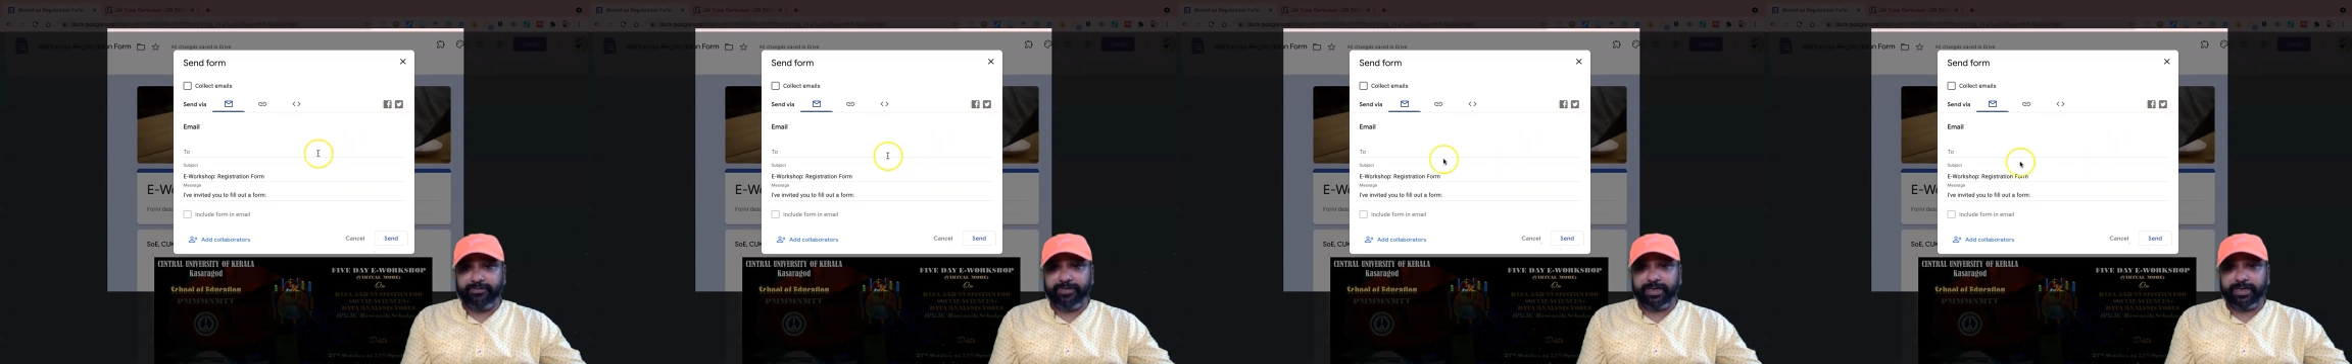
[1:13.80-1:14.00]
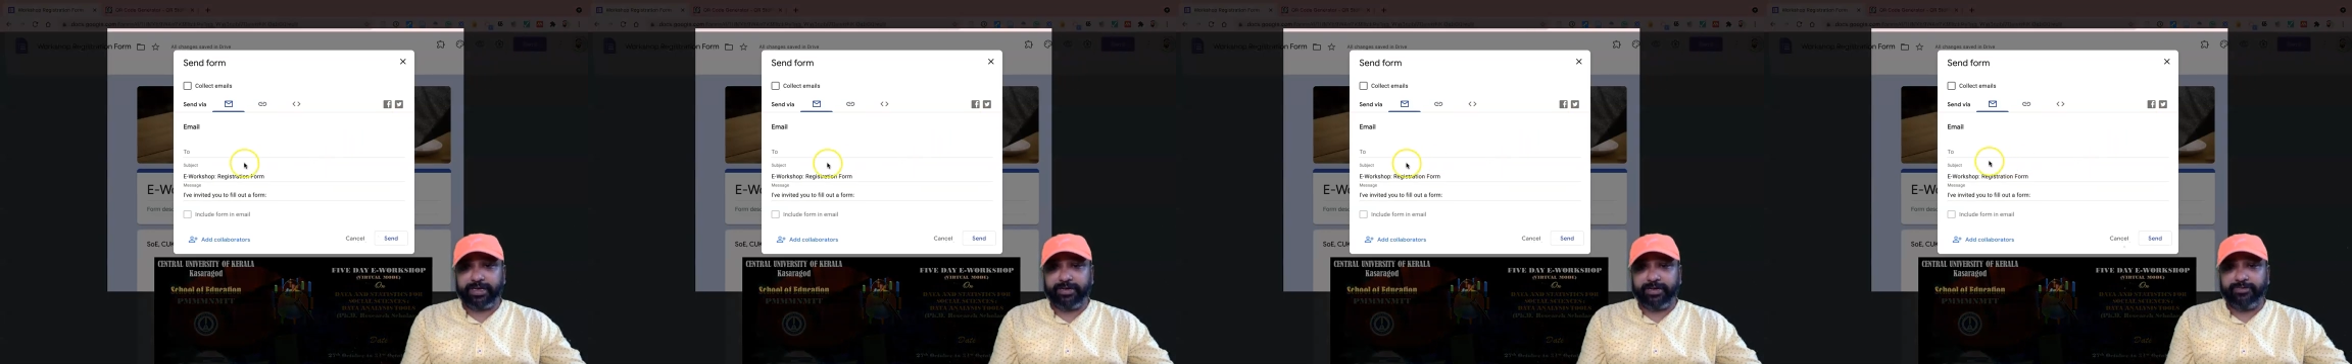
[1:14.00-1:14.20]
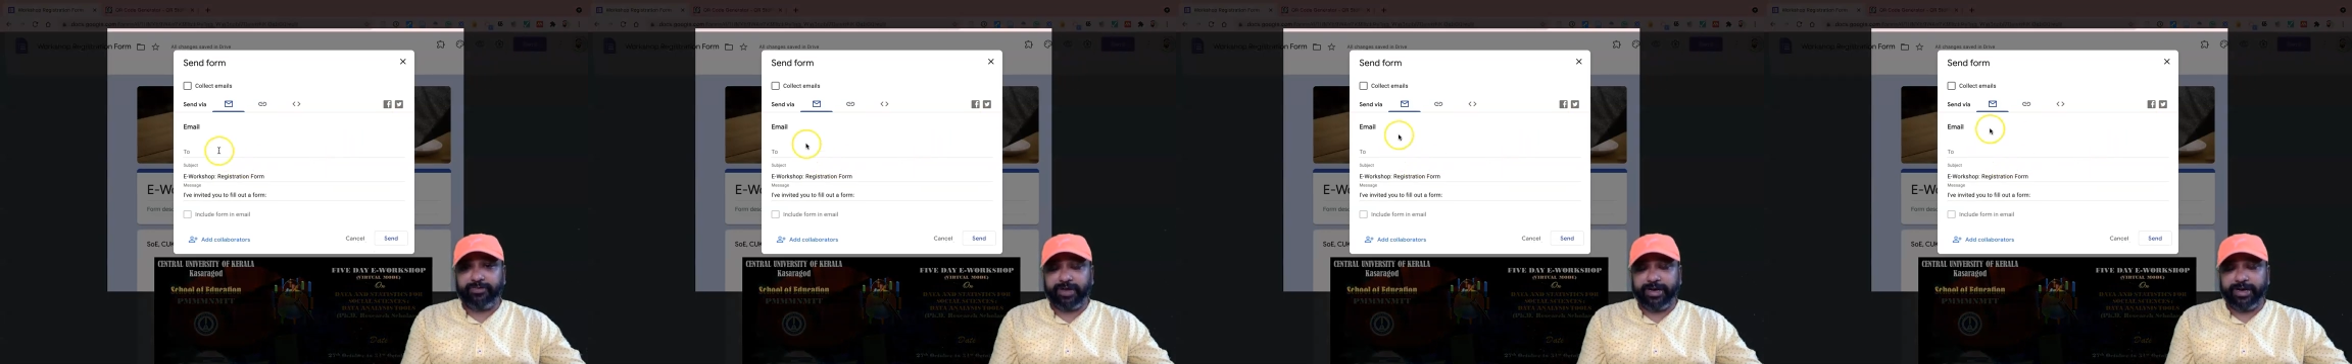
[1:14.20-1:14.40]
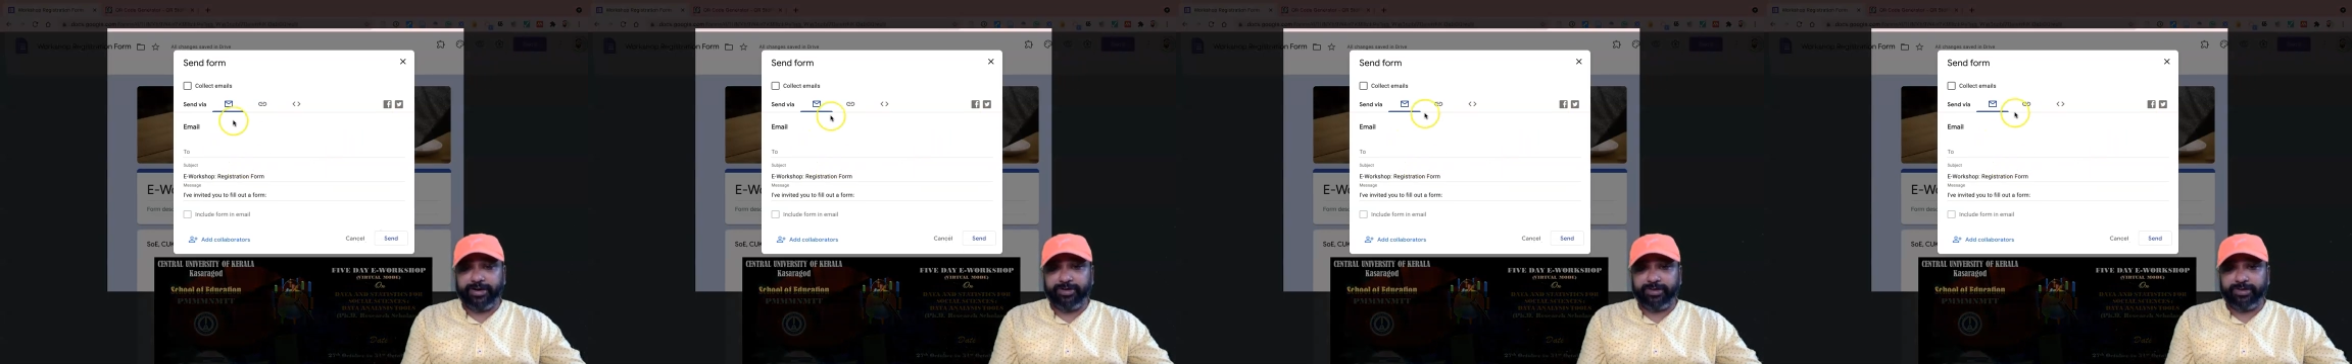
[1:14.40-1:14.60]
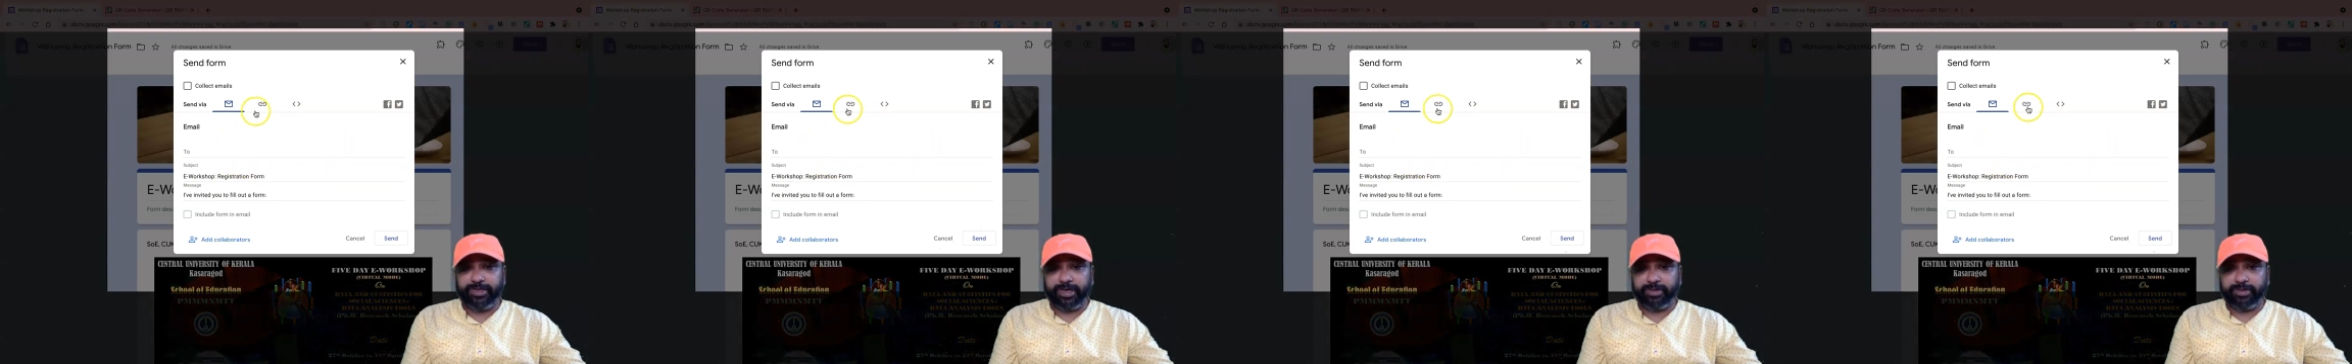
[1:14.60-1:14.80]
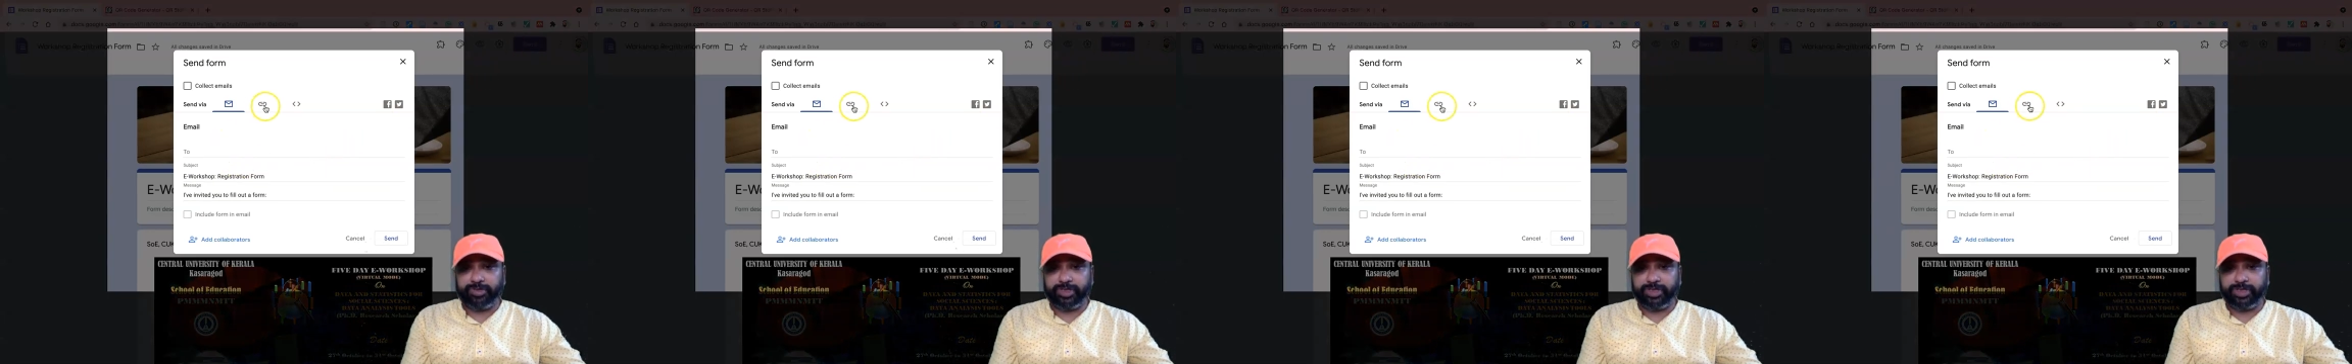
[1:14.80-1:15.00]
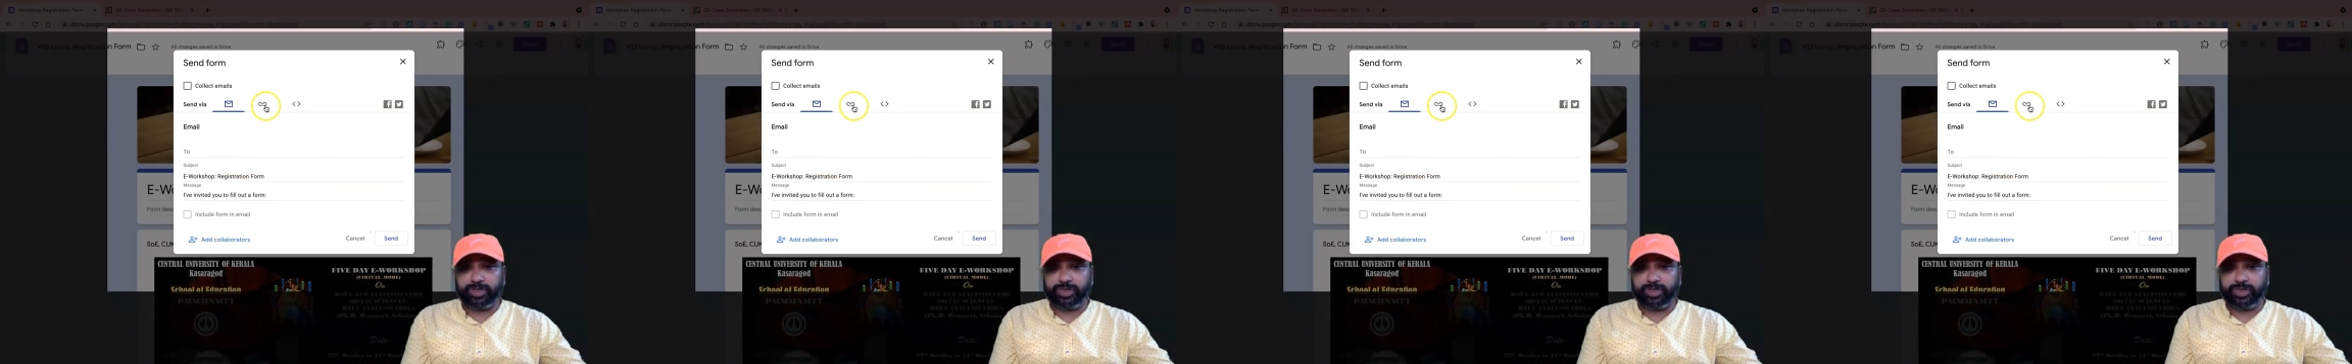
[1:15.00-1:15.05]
we can find out the option